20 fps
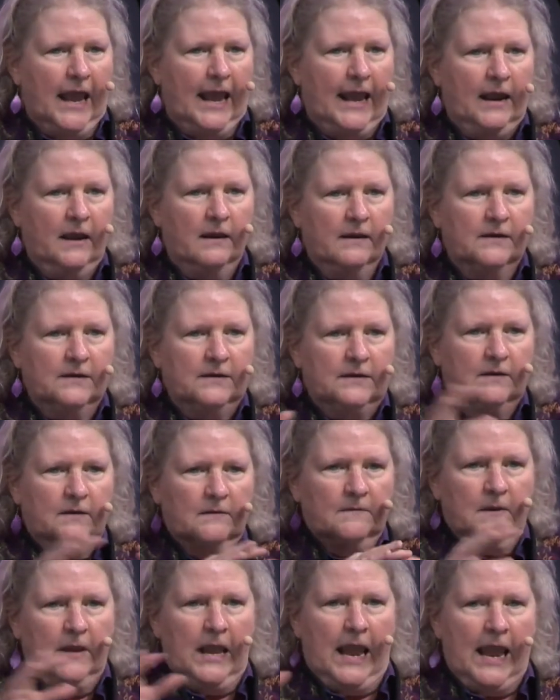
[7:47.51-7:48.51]
And
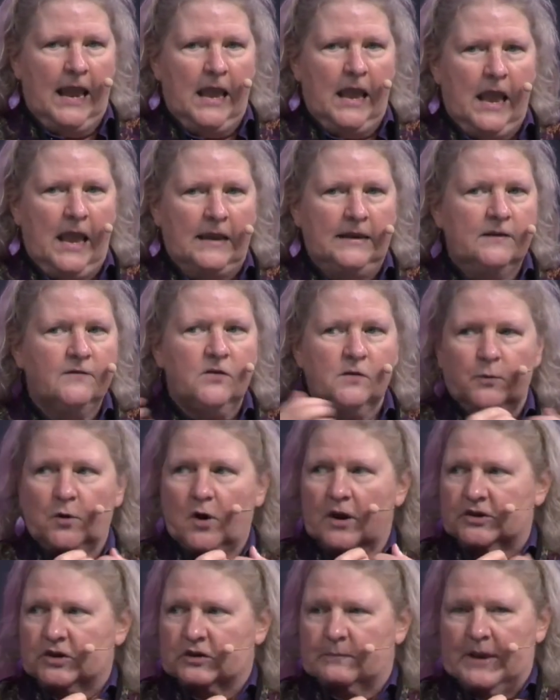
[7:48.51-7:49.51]
any of the
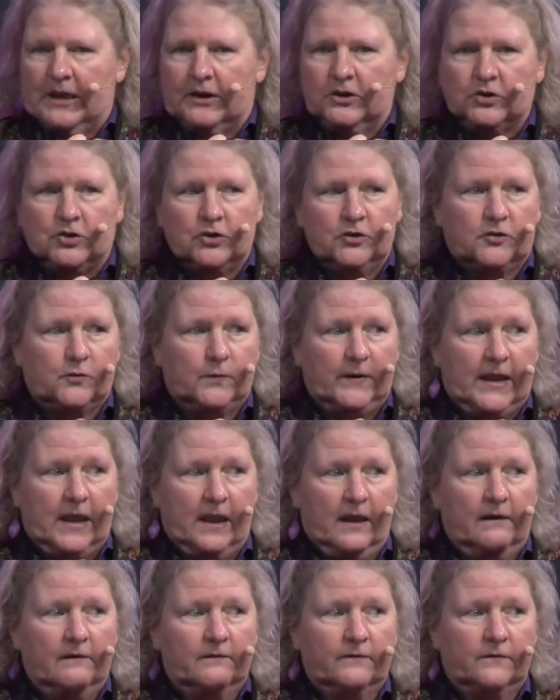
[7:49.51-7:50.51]
project managers we
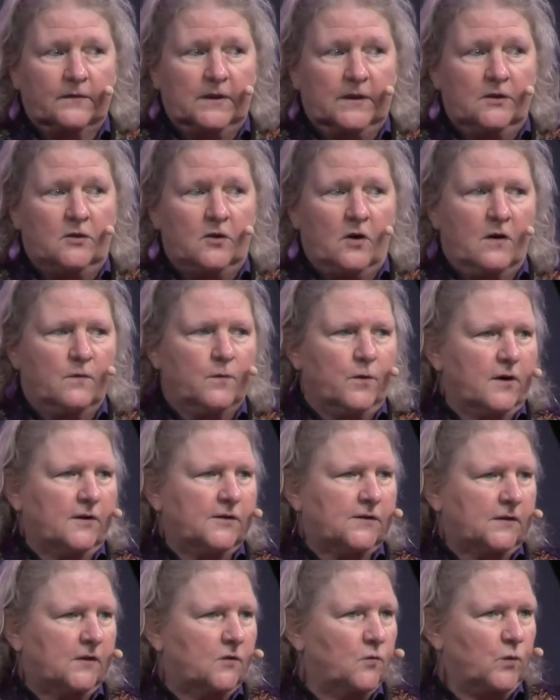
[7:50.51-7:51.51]
have in
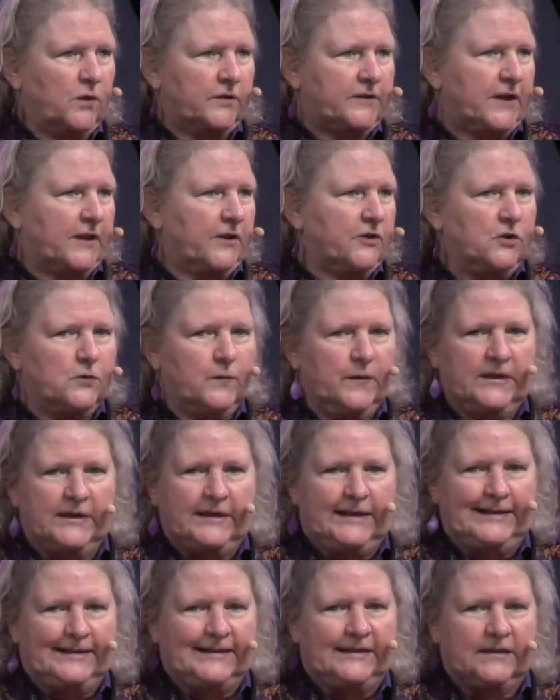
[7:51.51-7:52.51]
Thoughtworks will tell you in
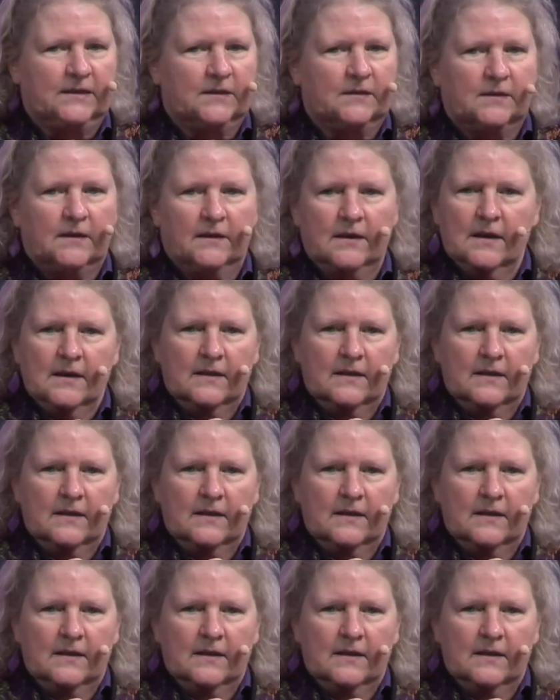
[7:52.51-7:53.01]
an instant